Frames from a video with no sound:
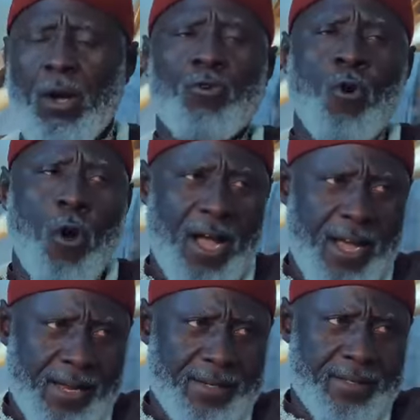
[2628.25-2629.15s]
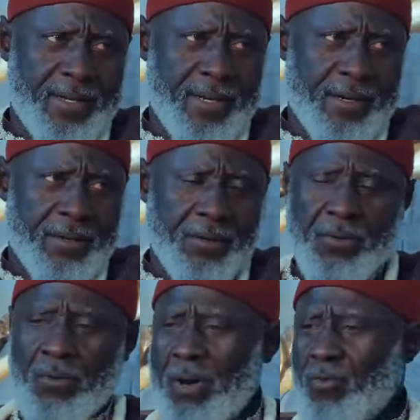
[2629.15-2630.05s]
Well, go ahead uh,
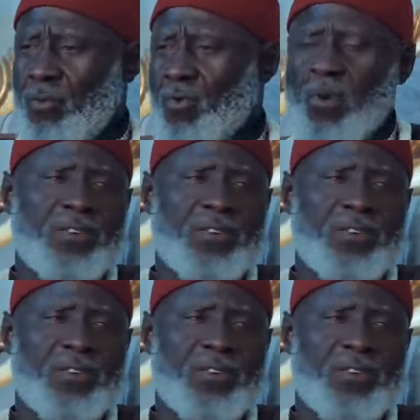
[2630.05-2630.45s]
while we